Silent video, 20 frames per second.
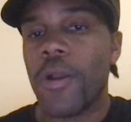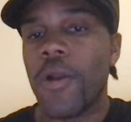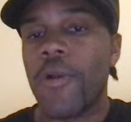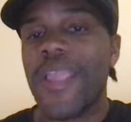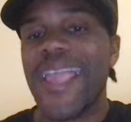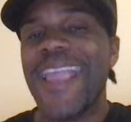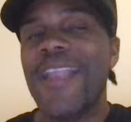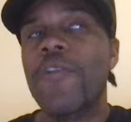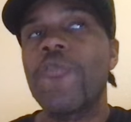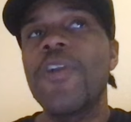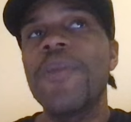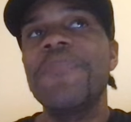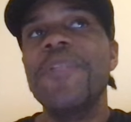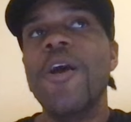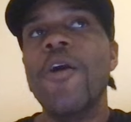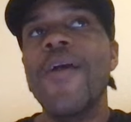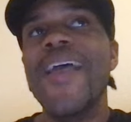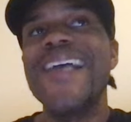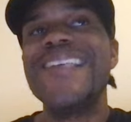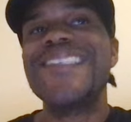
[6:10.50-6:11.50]
Okay,
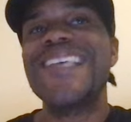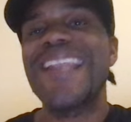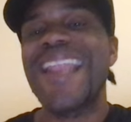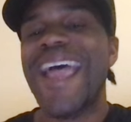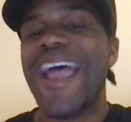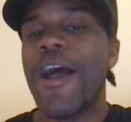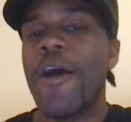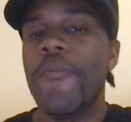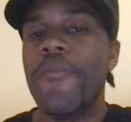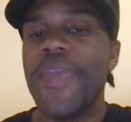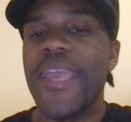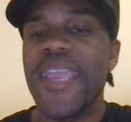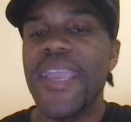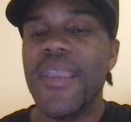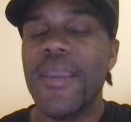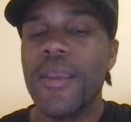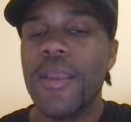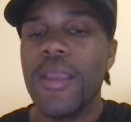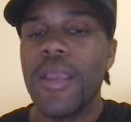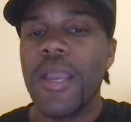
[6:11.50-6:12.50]
crypto has allowed
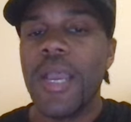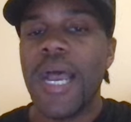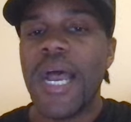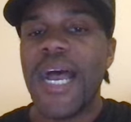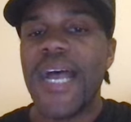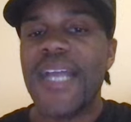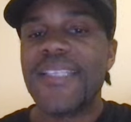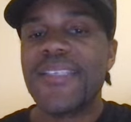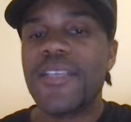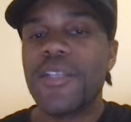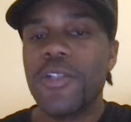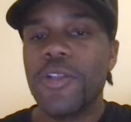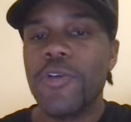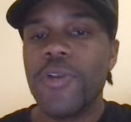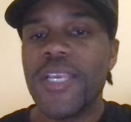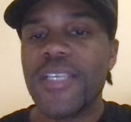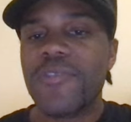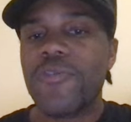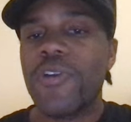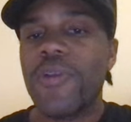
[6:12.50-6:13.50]
me to do
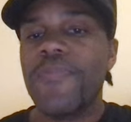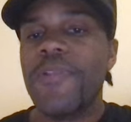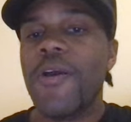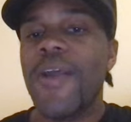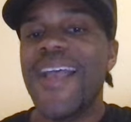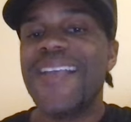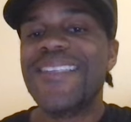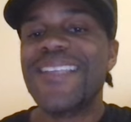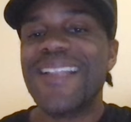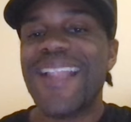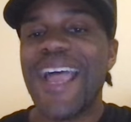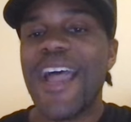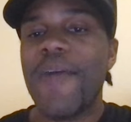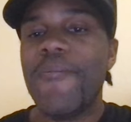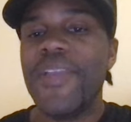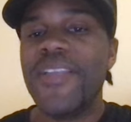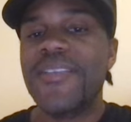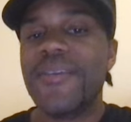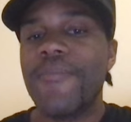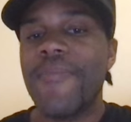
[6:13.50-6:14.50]
this. Crypto has allowed
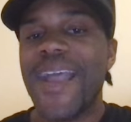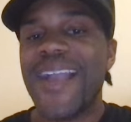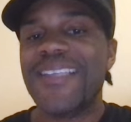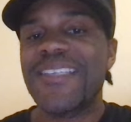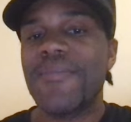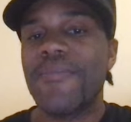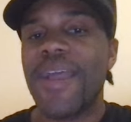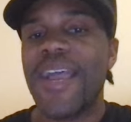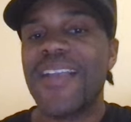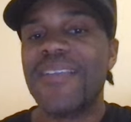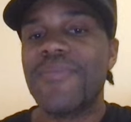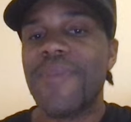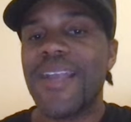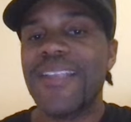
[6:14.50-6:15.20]
me to maximize my